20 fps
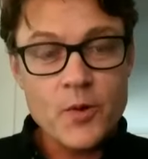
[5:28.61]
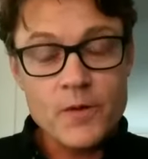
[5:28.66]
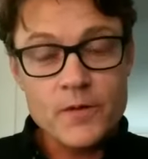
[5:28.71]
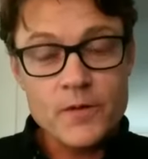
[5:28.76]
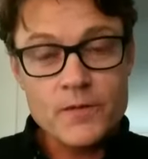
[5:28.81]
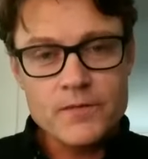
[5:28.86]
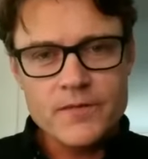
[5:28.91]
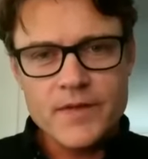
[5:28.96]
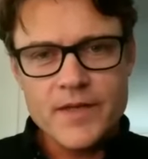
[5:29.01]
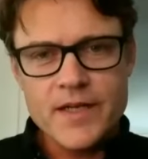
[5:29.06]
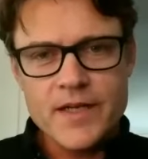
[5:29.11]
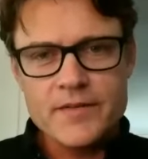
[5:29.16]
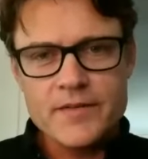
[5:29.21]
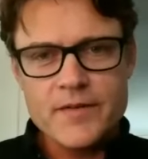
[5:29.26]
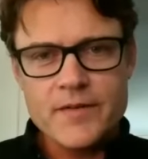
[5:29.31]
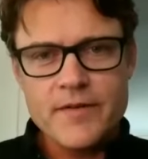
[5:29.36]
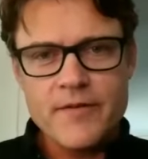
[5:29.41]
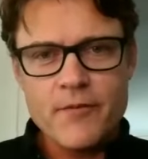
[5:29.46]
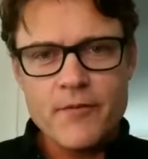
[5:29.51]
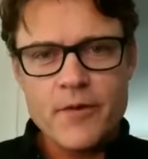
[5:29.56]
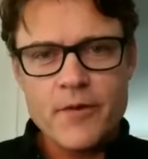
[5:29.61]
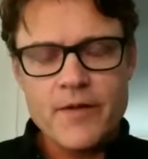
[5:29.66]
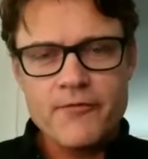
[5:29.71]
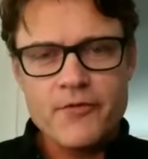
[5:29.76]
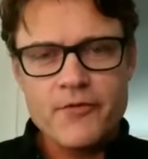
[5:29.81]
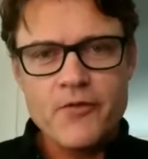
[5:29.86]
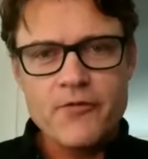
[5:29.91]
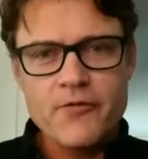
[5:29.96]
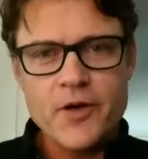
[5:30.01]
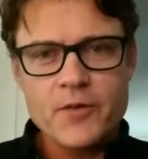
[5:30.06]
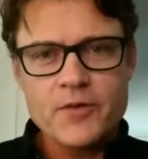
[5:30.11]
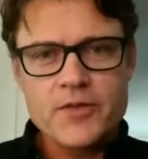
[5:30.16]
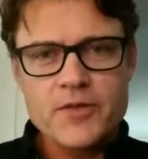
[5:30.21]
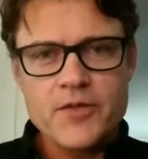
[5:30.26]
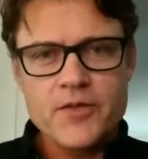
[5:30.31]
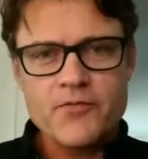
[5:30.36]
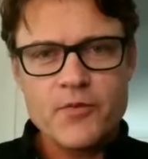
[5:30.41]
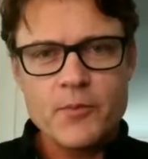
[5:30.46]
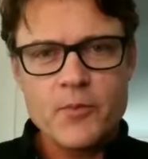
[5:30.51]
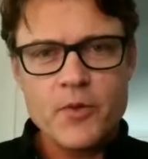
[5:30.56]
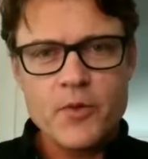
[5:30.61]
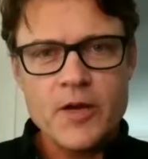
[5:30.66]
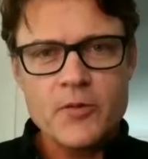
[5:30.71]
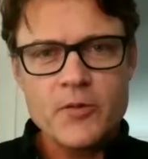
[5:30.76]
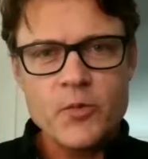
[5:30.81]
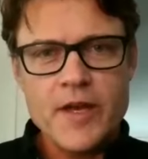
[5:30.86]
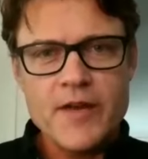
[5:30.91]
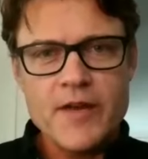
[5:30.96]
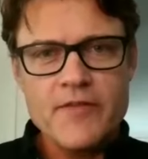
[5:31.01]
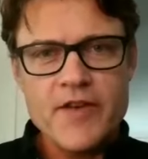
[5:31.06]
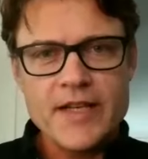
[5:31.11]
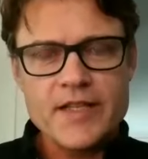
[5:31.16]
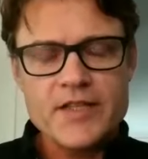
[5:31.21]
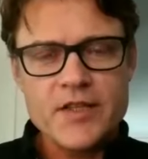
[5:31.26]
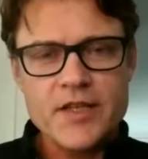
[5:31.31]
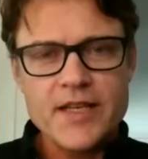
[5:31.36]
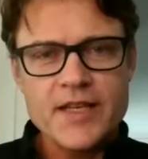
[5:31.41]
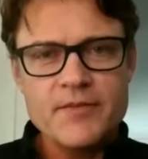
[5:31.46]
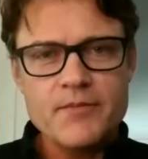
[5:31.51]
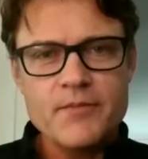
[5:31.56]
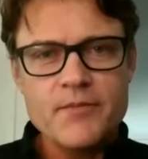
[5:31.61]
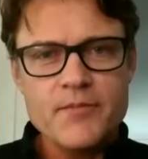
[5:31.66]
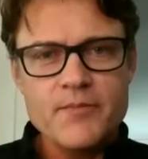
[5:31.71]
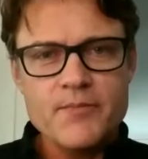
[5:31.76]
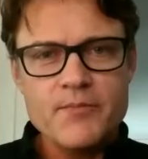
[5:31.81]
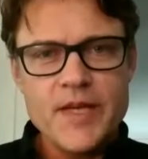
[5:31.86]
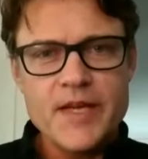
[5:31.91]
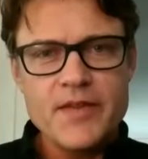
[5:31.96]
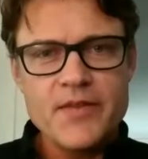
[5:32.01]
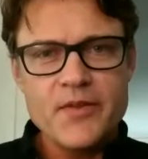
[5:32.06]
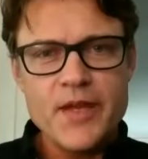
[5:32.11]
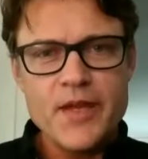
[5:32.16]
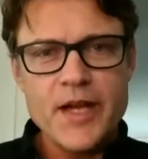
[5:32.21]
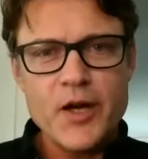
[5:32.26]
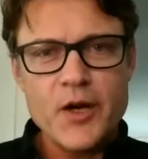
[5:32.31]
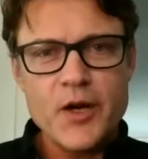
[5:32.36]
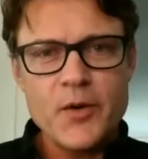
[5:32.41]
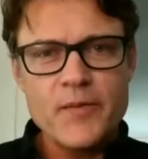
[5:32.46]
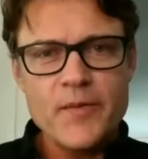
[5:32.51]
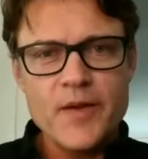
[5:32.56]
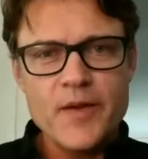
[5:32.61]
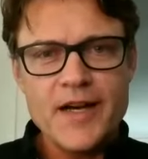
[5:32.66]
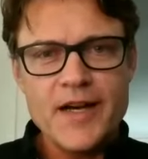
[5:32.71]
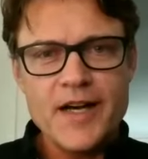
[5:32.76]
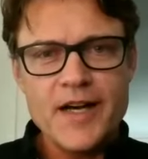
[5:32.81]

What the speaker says: or a few folks from Broadway have actually been there,